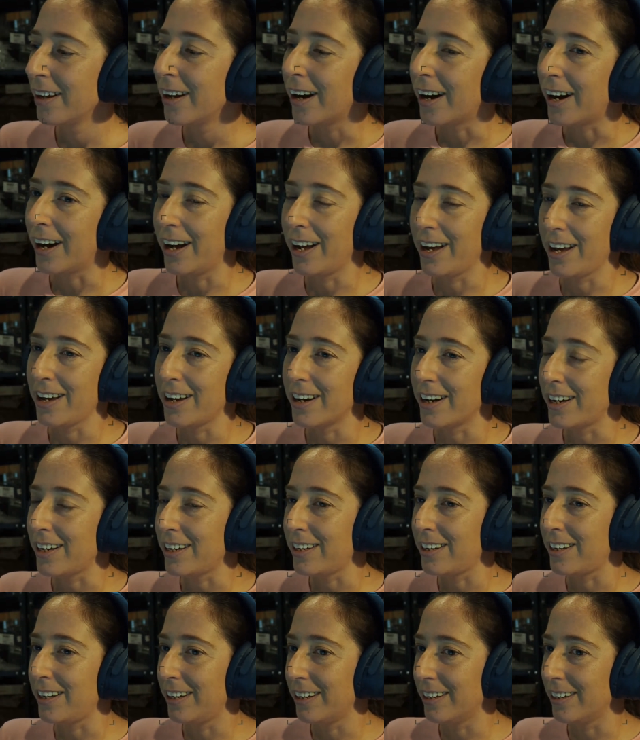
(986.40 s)
I
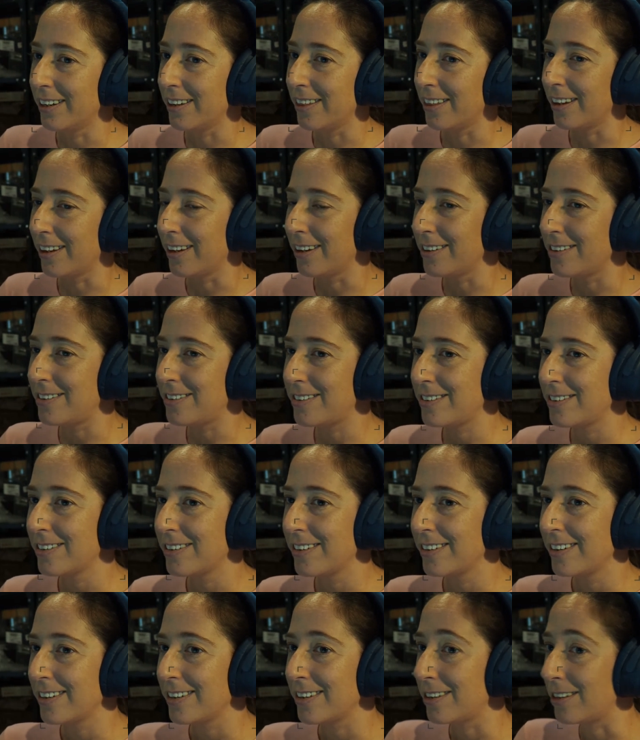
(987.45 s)
hear that
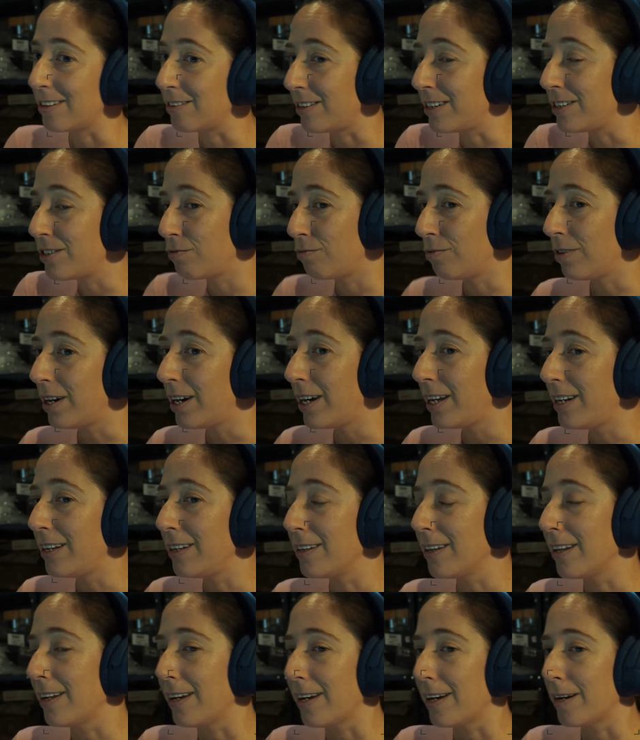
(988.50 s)
there is
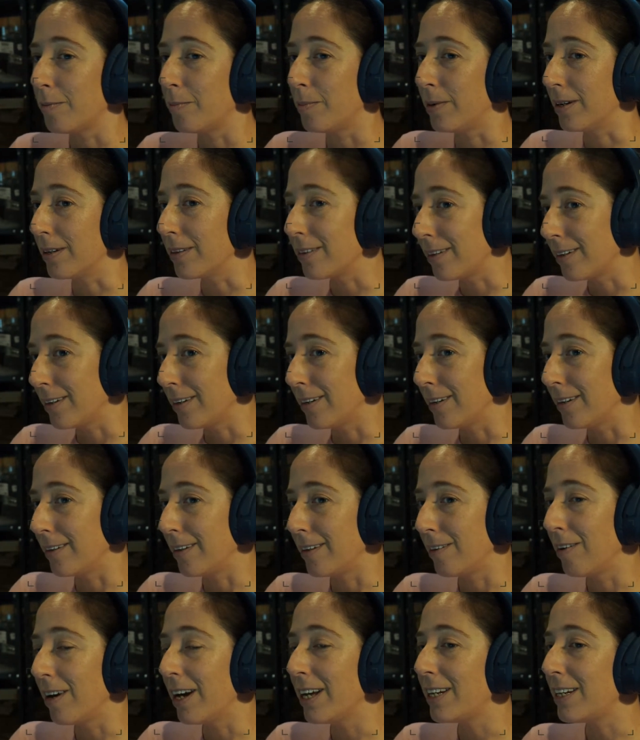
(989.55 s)
riding there, but
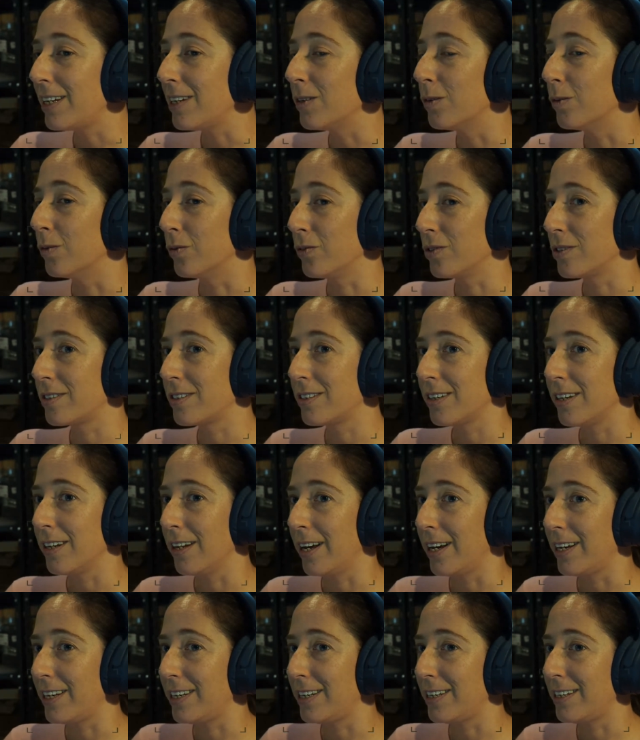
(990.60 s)
there aren't hills
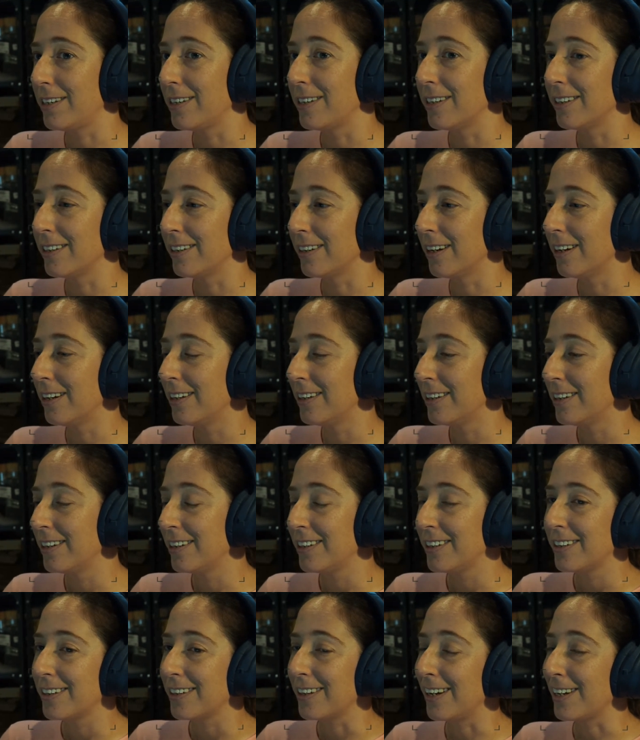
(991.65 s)
like in
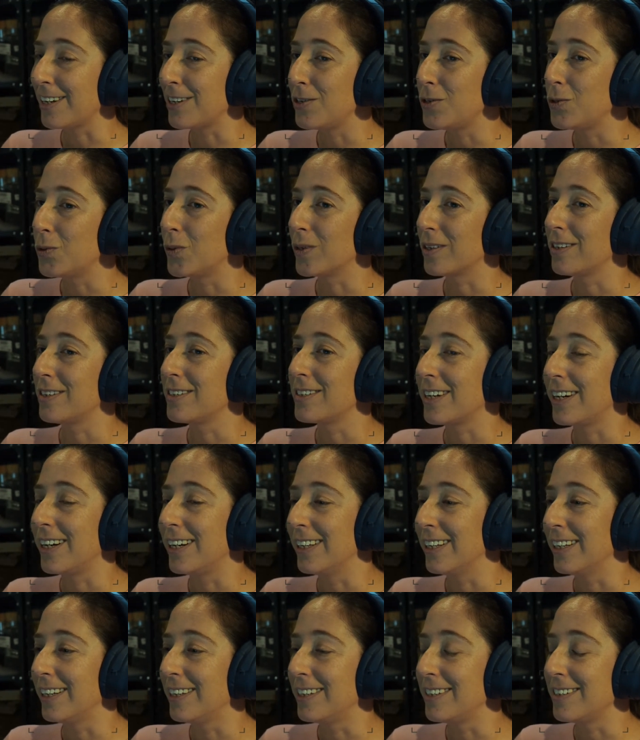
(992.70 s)
northern
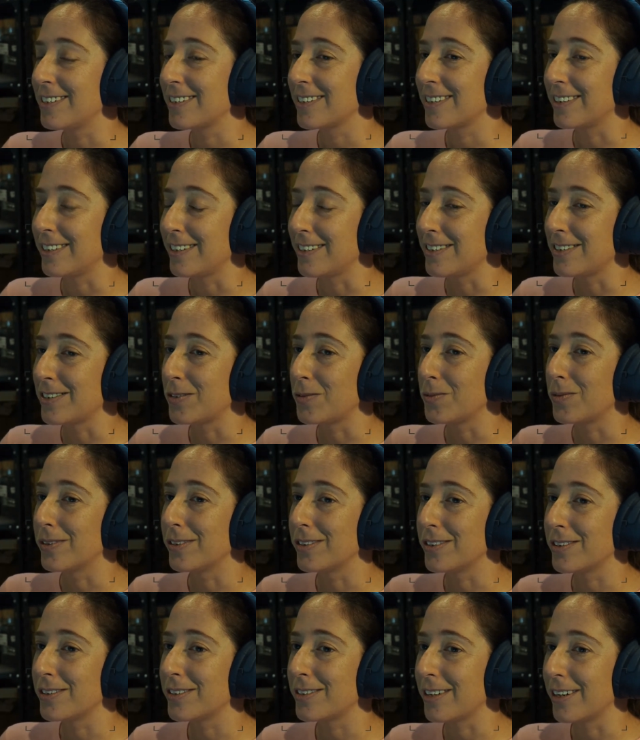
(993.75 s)
Thailand. Clinton
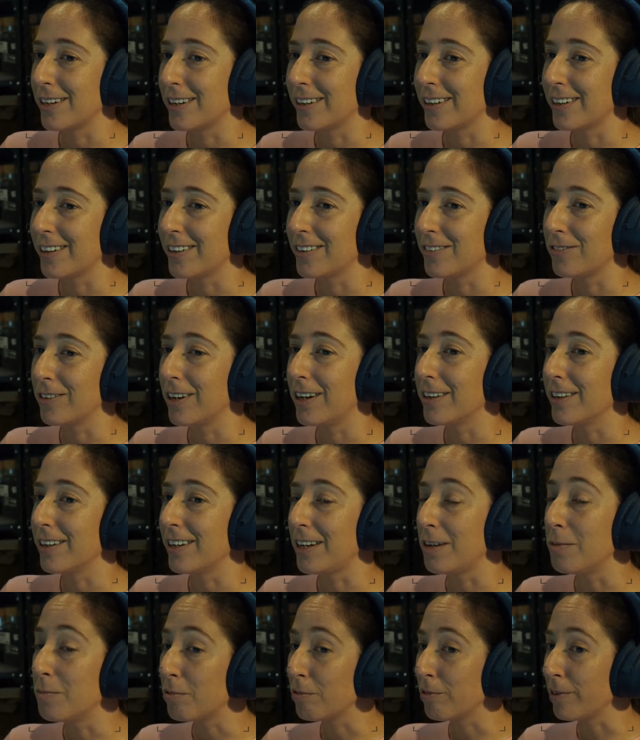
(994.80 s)
was rather
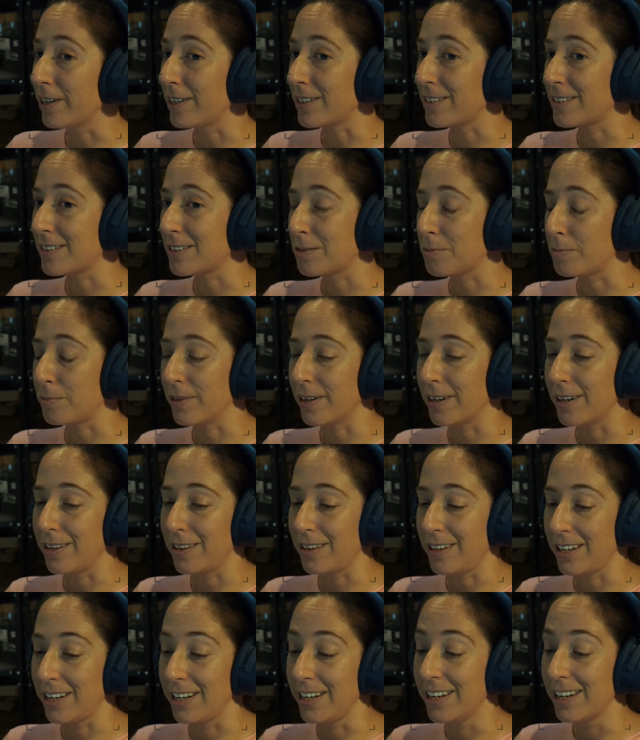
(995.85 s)
impressed by
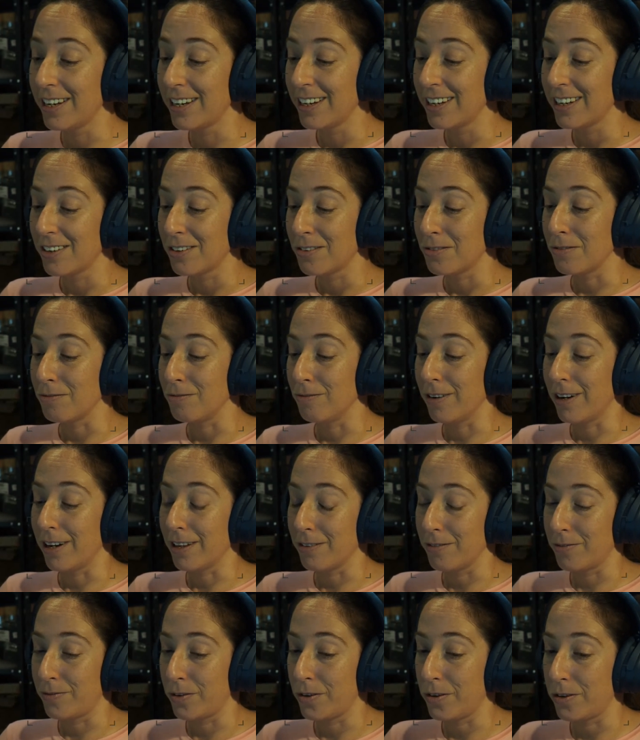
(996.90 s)
the
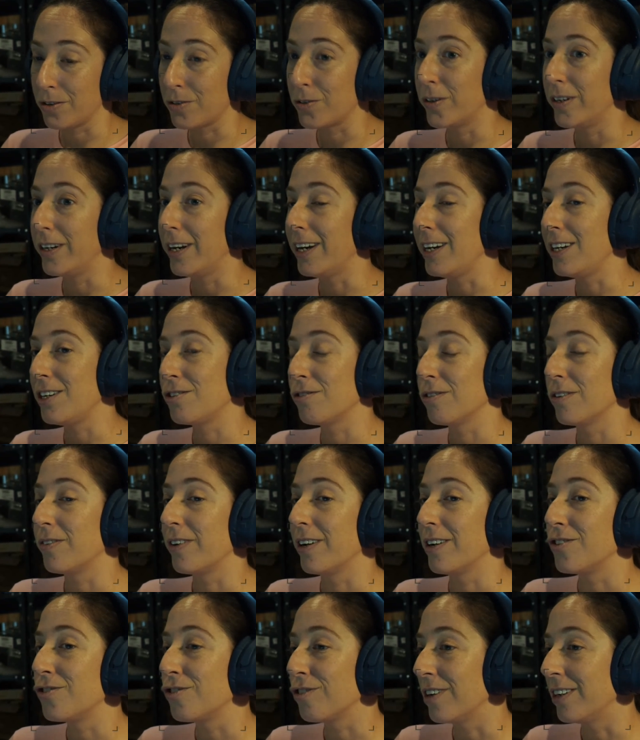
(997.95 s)
rather vertical nature of
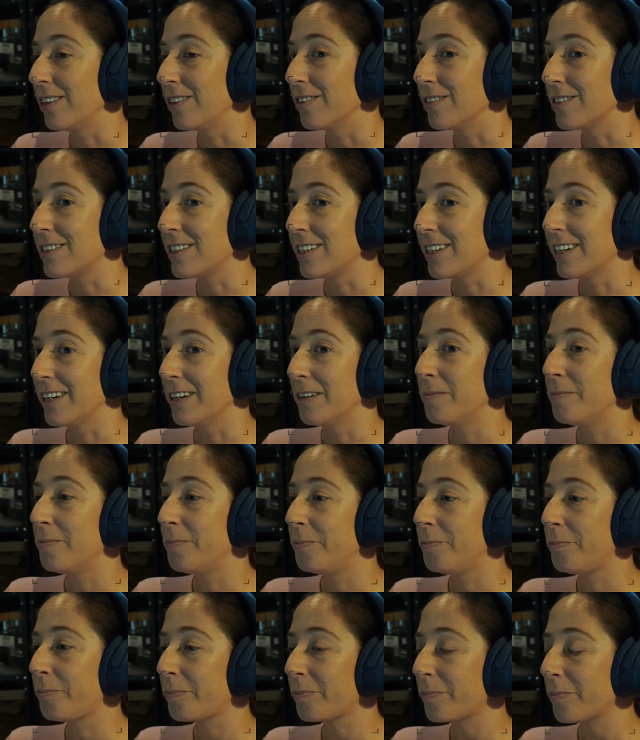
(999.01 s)
our trails here,
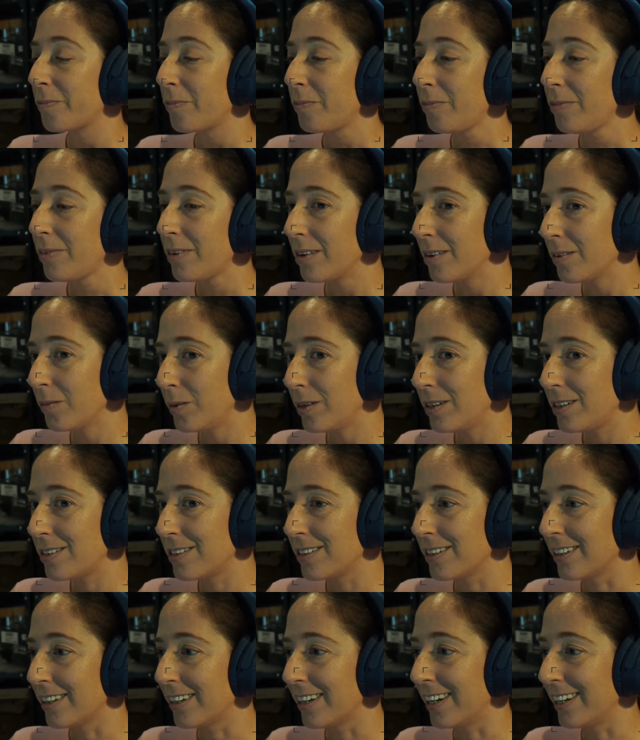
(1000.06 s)
which
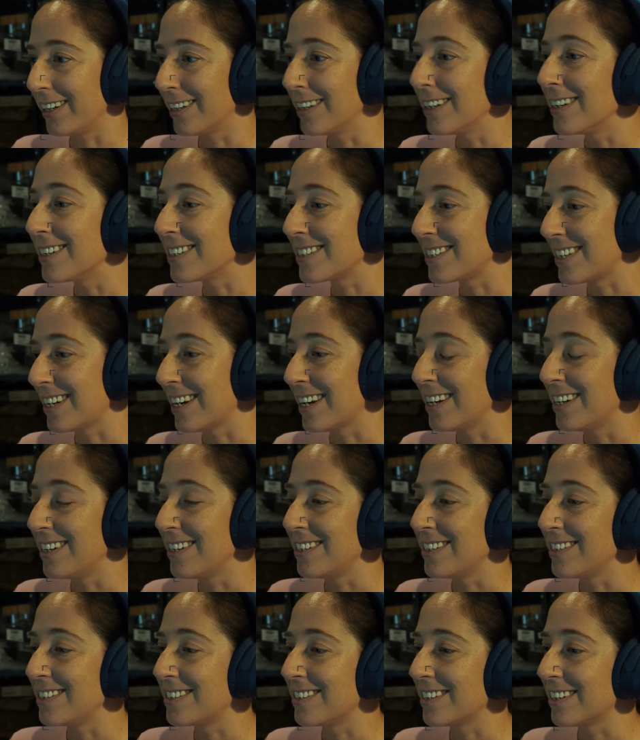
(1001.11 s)
I understand
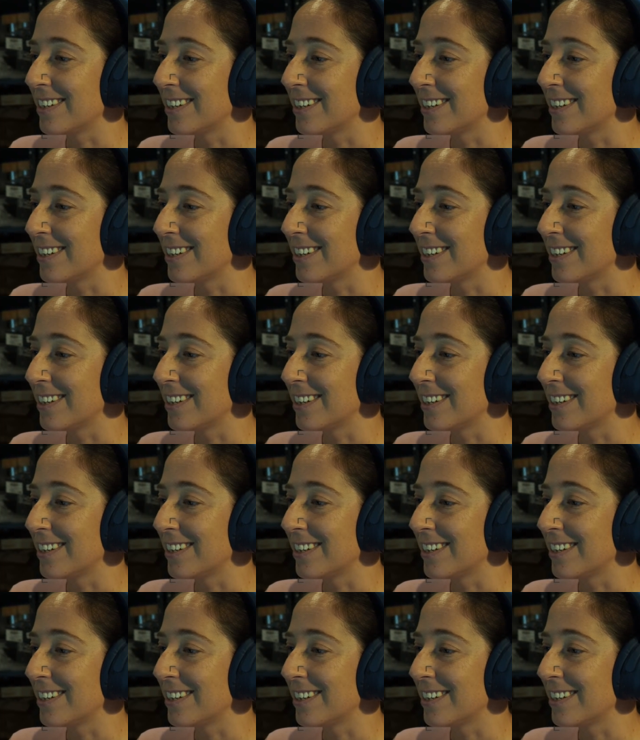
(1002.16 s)
is